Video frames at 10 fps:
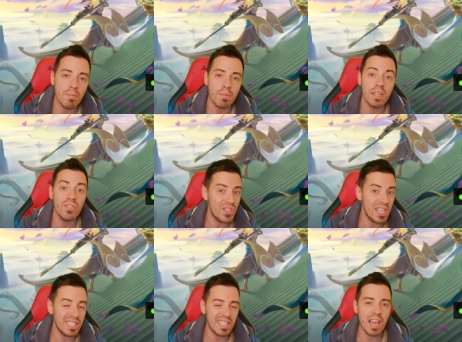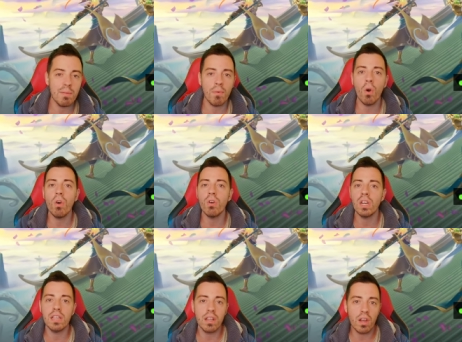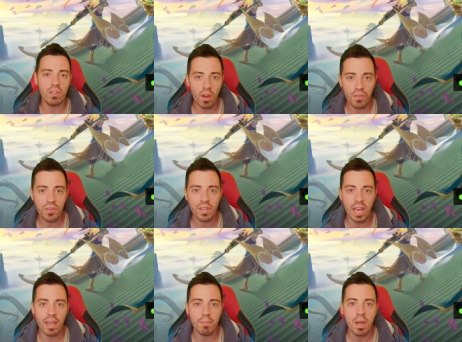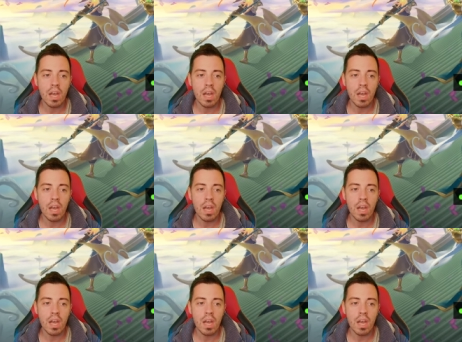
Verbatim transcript: in this game or in another game